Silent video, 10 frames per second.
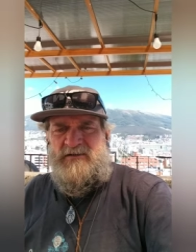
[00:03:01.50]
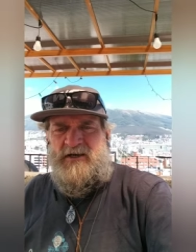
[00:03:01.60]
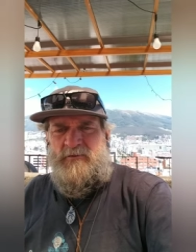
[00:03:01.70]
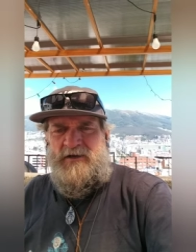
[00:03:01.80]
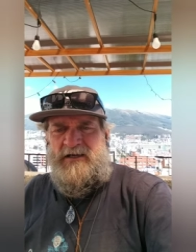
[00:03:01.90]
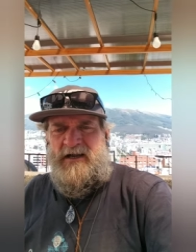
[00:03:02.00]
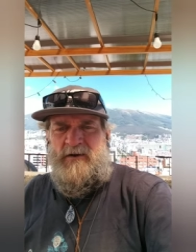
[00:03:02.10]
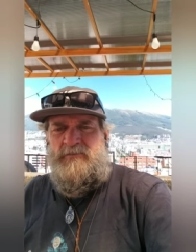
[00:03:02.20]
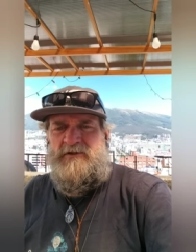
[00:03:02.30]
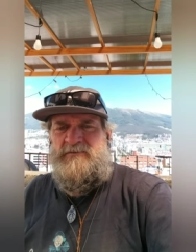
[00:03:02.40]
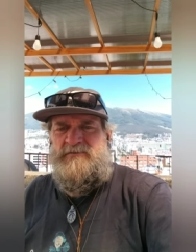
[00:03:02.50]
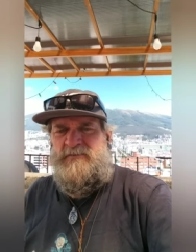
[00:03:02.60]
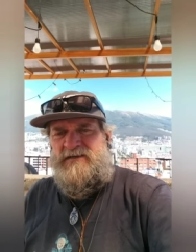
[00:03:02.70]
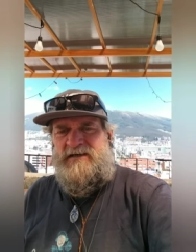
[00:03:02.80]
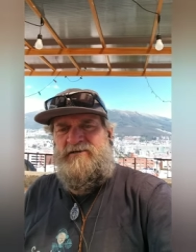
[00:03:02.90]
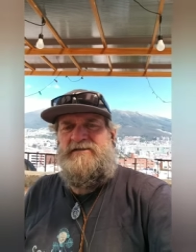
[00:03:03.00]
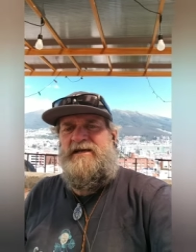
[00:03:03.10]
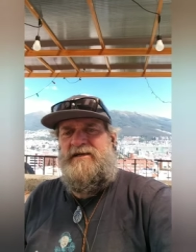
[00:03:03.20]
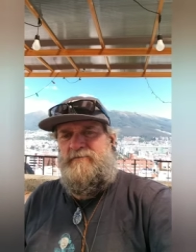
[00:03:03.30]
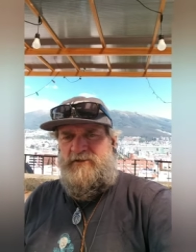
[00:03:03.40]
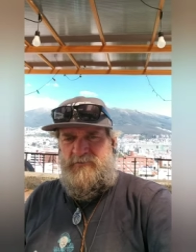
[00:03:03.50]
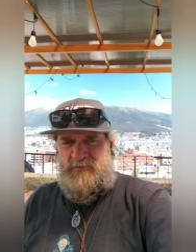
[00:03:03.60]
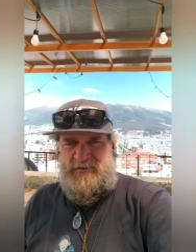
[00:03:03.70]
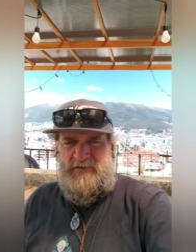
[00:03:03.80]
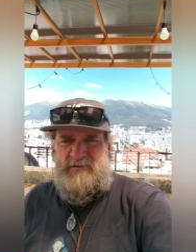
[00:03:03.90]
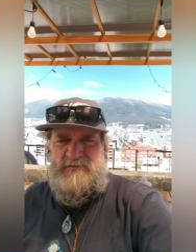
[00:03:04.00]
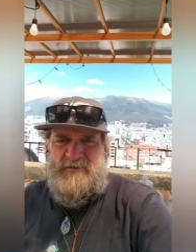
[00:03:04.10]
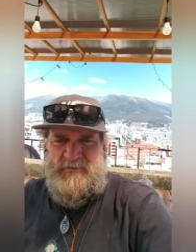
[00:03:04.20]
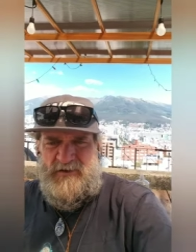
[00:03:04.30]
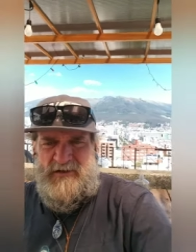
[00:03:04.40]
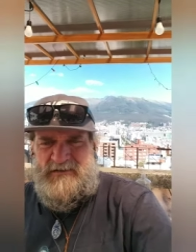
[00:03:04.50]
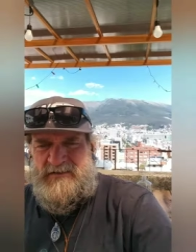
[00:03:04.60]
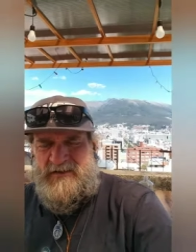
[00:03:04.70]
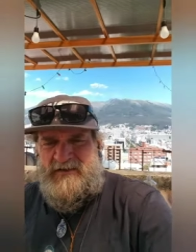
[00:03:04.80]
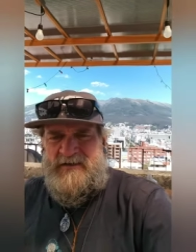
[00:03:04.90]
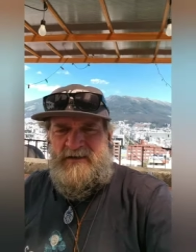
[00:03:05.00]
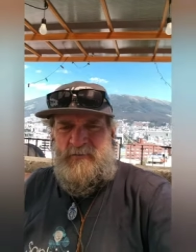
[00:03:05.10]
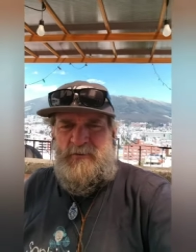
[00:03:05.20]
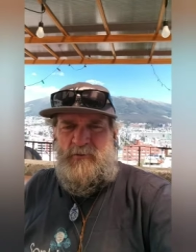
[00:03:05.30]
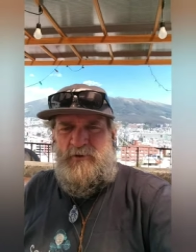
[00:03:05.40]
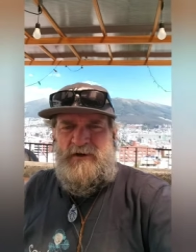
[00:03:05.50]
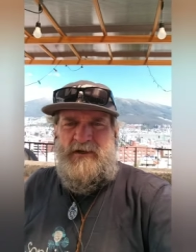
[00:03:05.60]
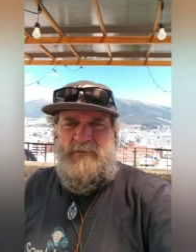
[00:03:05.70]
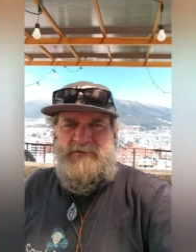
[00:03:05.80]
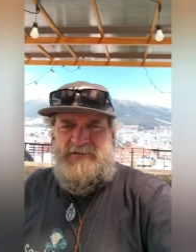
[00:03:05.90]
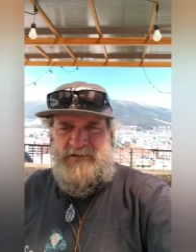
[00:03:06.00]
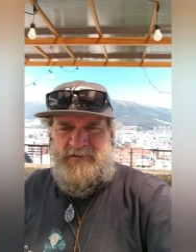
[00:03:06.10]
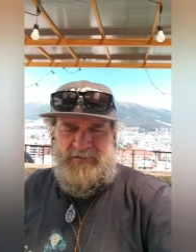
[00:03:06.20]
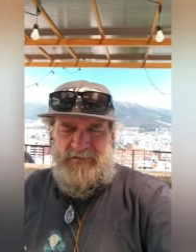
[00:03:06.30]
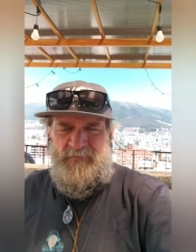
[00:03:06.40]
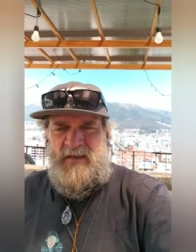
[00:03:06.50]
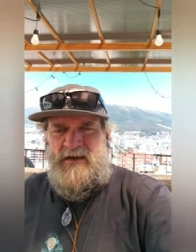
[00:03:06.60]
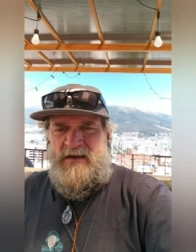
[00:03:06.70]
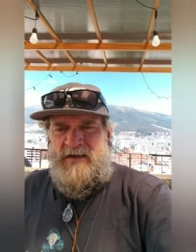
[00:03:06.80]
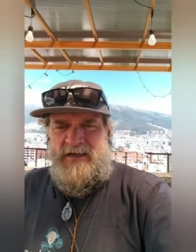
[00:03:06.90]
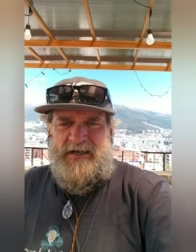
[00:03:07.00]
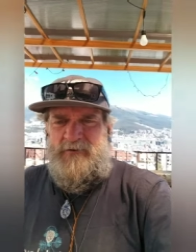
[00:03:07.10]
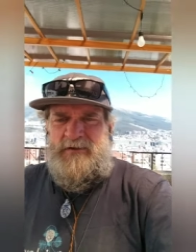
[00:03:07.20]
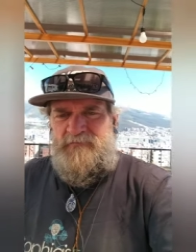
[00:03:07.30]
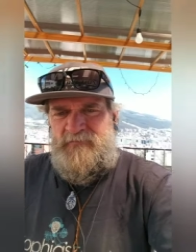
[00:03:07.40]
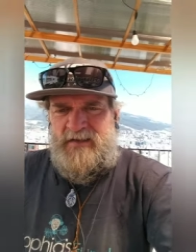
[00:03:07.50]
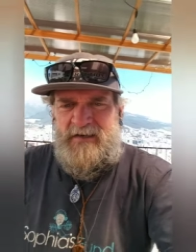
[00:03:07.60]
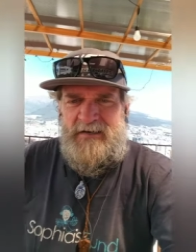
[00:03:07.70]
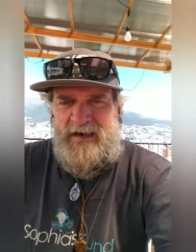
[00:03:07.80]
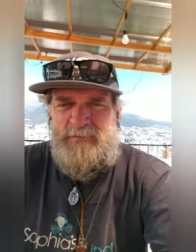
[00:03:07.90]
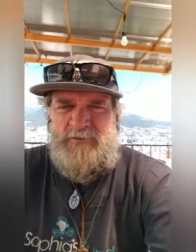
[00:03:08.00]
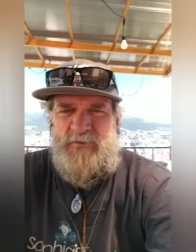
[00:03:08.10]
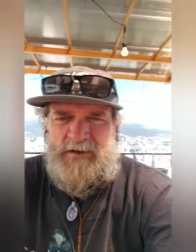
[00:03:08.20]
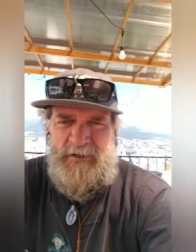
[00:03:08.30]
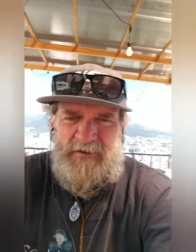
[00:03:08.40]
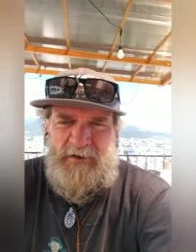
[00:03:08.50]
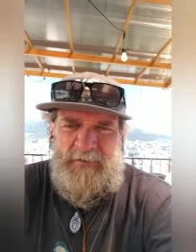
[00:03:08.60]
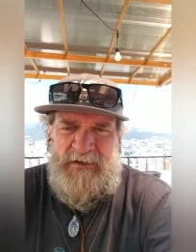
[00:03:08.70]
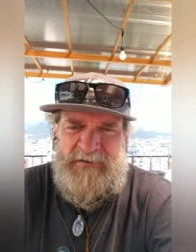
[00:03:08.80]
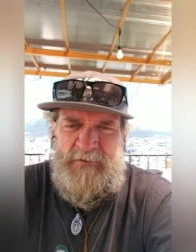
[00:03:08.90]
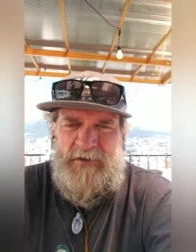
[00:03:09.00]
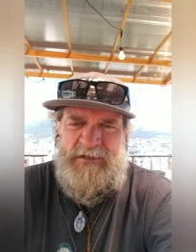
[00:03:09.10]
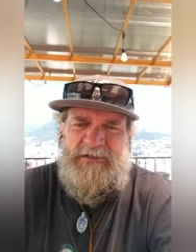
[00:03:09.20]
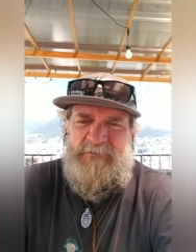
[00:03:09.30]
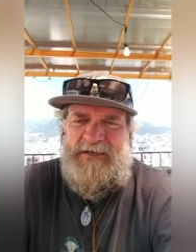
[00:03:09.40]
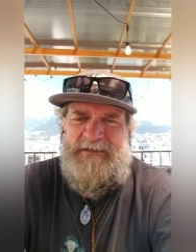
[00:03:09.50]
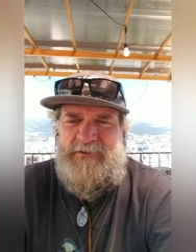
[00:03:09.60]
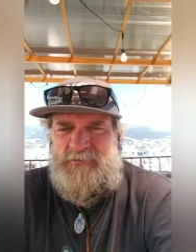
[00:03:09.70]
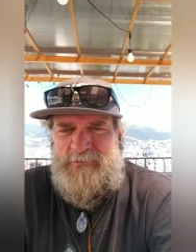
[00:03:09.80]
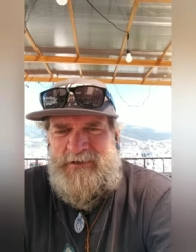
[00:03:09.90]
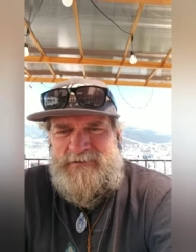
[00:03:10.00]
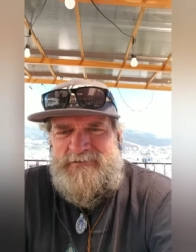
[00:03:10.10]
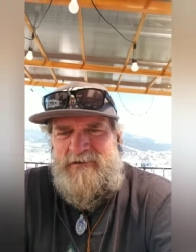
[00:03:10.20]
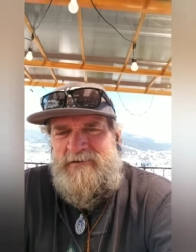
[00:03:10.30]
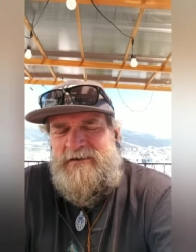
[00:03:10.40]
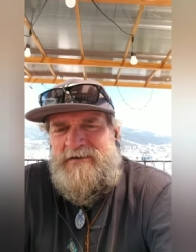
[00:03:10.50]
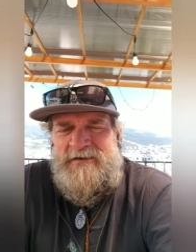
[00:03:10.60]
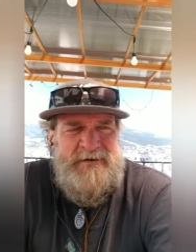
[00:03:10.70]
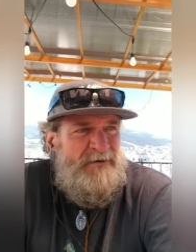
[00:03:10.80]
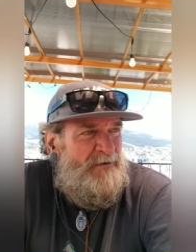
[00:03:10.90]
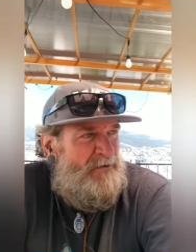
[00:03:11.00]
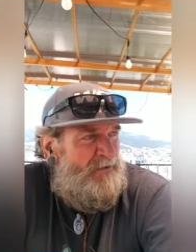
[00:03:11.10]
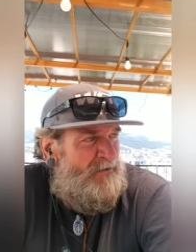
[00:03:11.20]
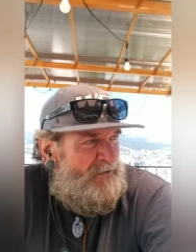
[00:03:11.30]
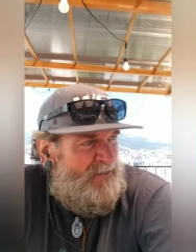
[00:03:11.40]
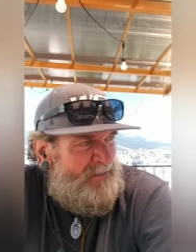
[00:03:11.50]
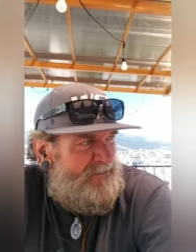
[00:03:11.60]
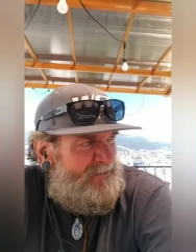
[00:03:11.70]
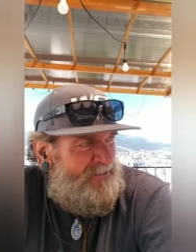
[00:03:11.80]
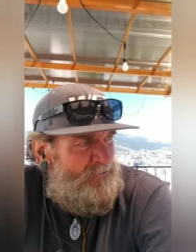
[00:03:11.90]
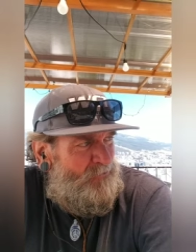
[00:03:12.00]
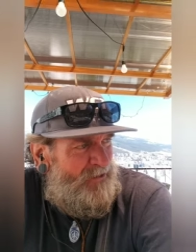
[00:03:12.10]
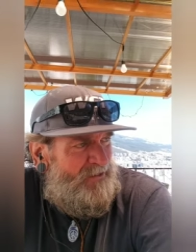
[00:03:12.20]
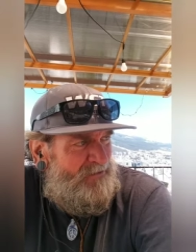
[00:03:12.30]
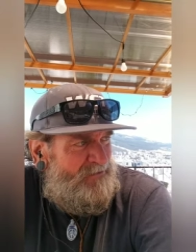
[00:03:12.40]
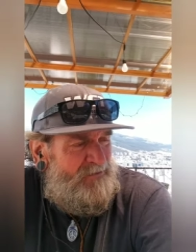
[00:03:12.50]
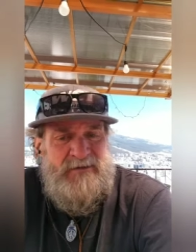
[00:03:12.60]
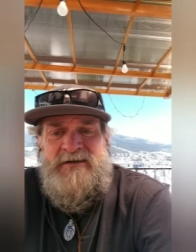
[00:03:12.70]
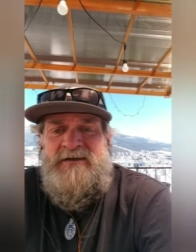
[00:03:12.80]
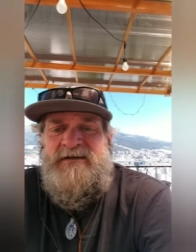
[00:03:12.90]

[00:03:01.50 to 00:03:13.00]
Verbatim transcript: out that I want to get out, plus be entertaining, plus be, you know, something that people want to come and see. So, anyway, I'm just rambling on because I want to at least make this three minutes long let's see what else. Uh,